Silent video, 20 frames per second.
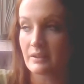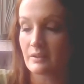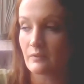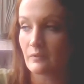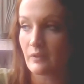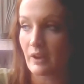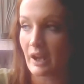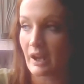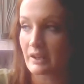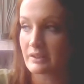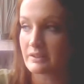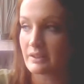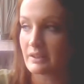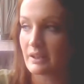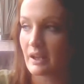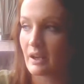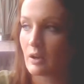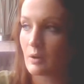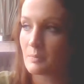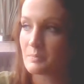in fact, it
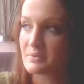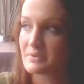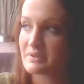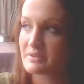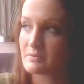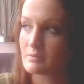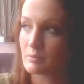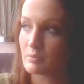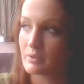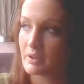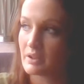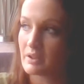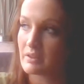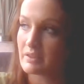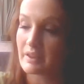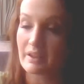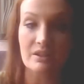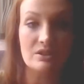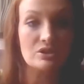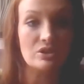helps with
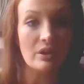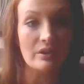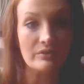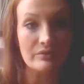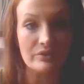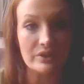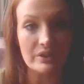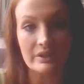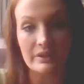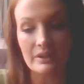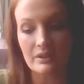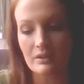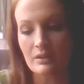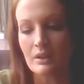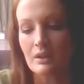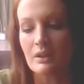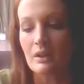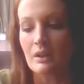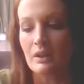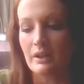HIV
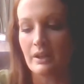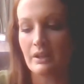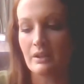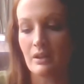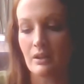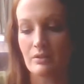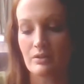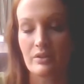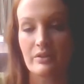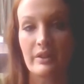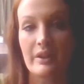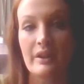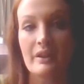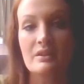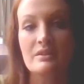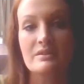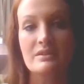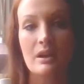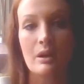and other things.